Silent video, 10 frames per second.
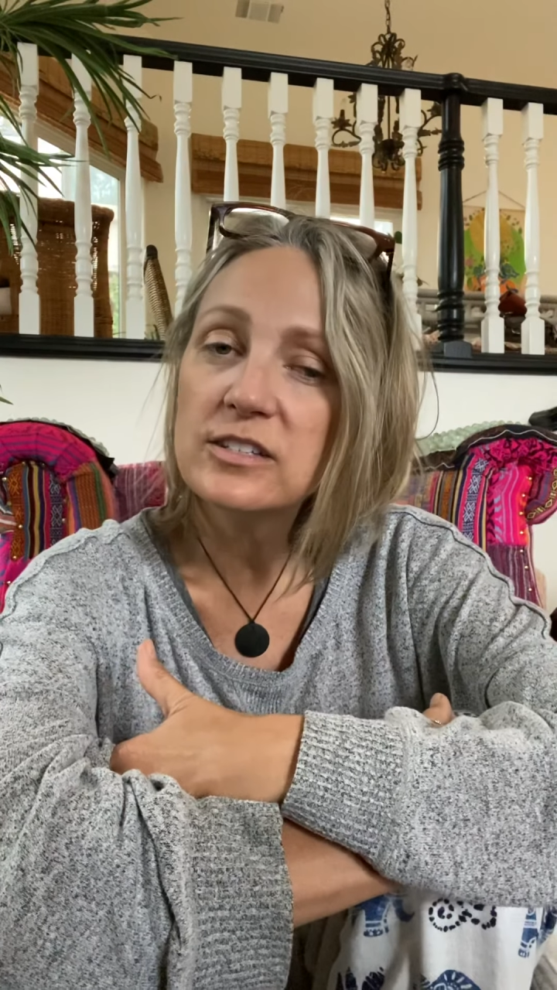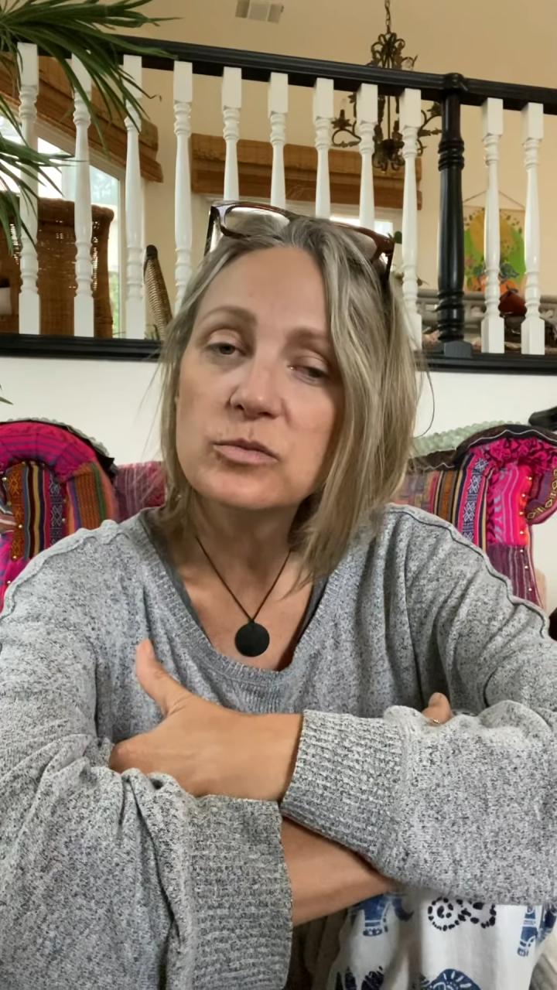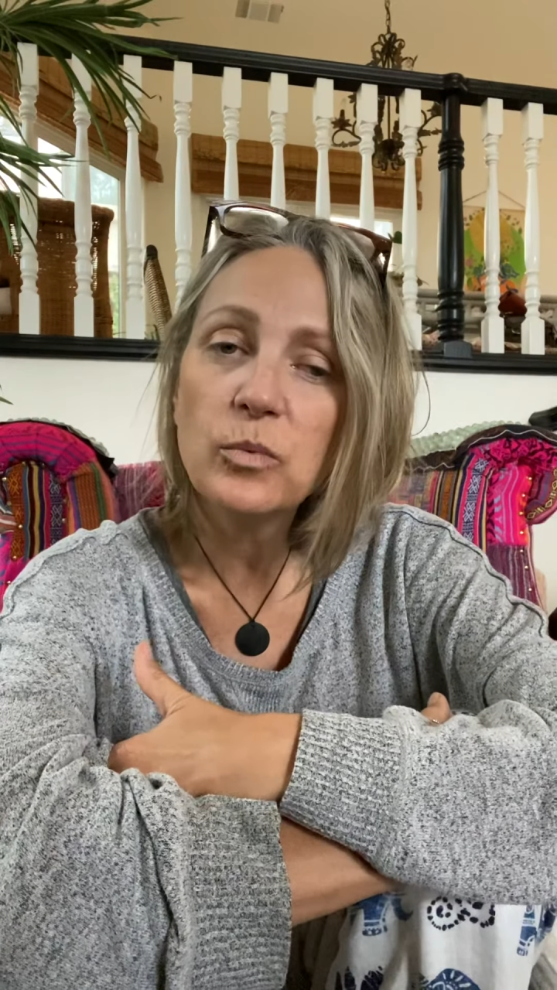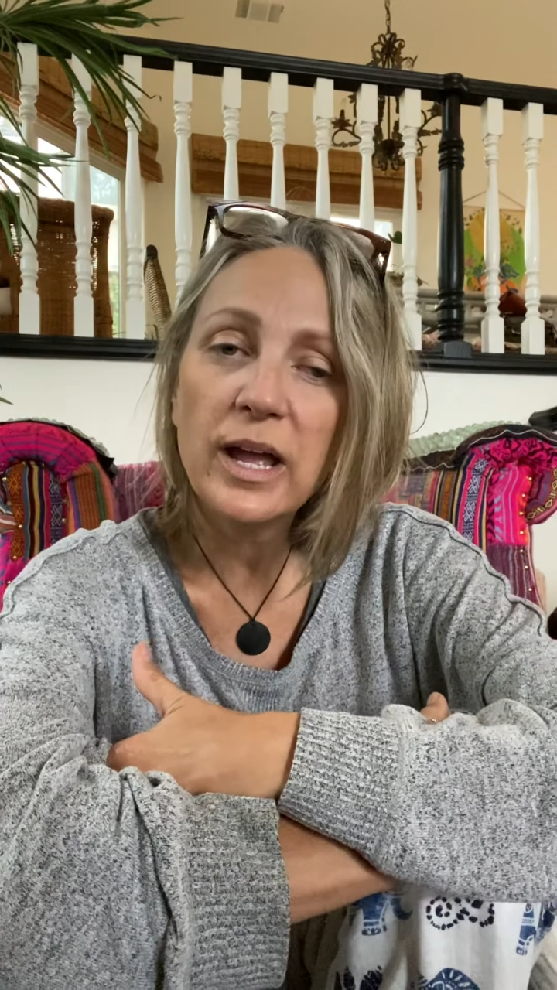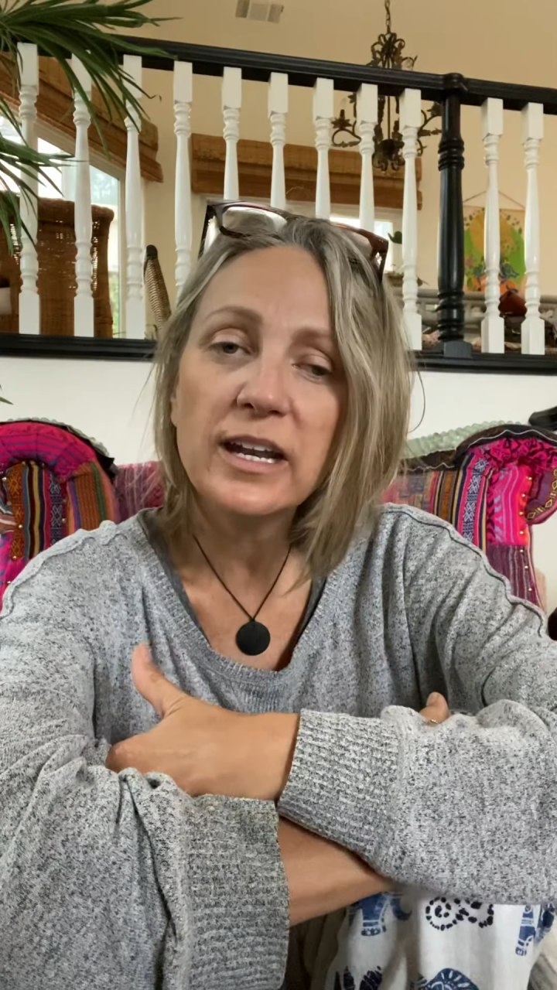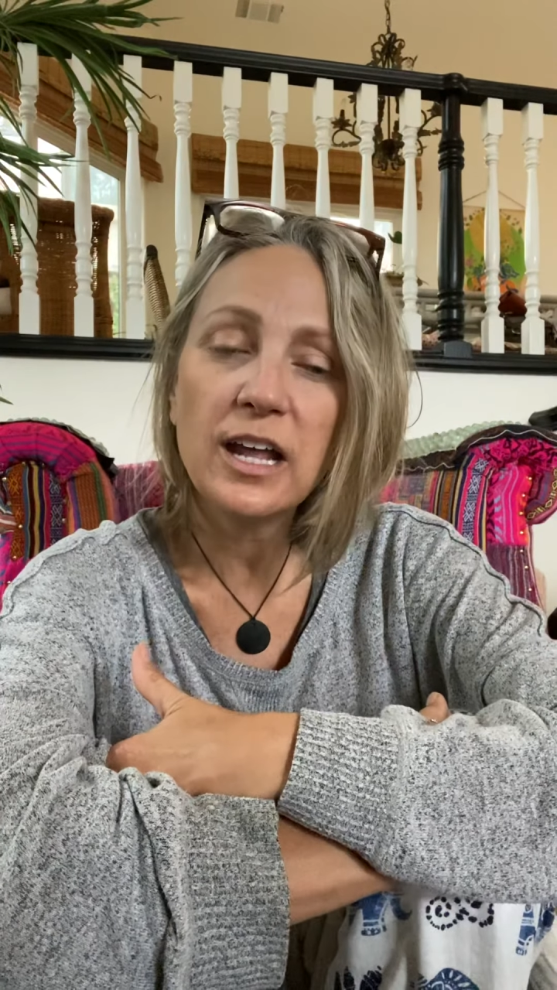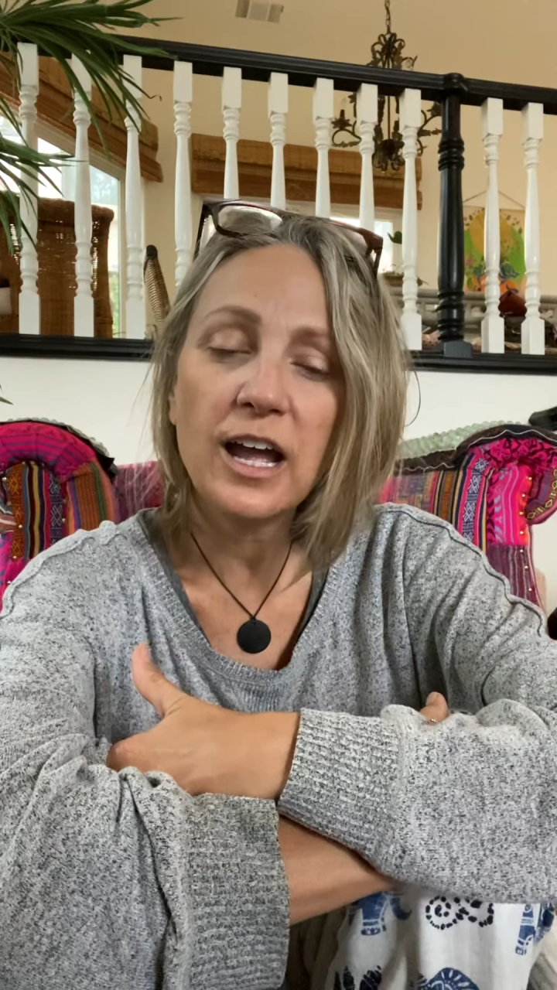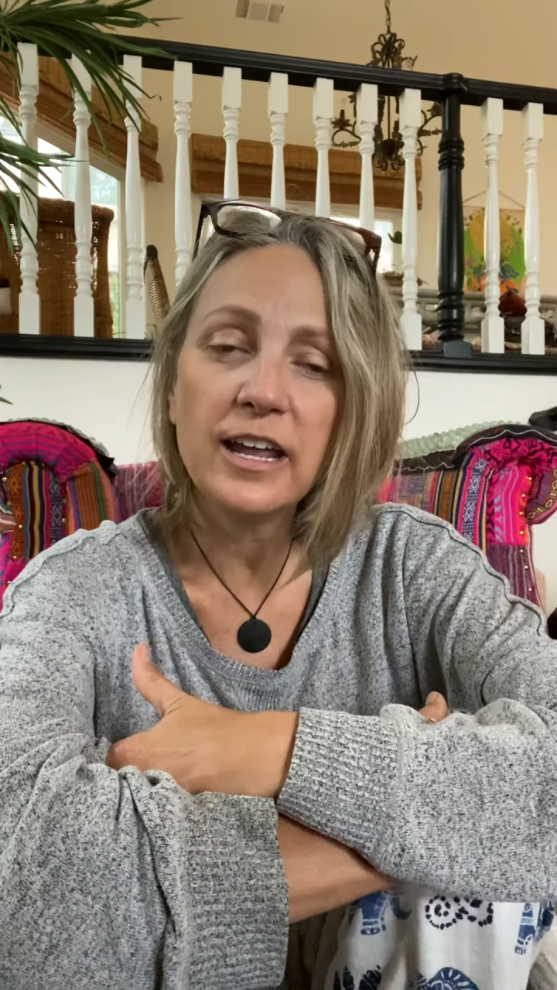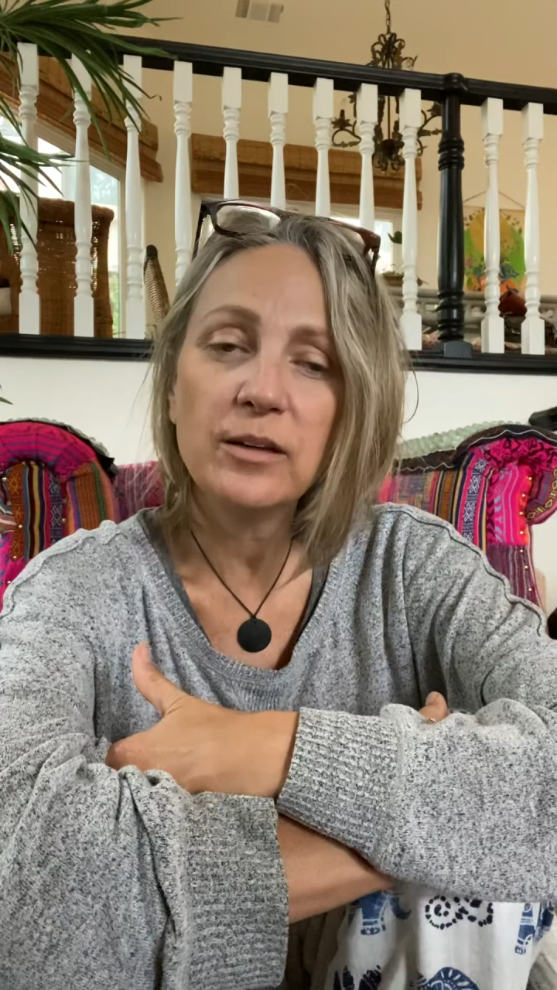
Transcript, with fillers: is when I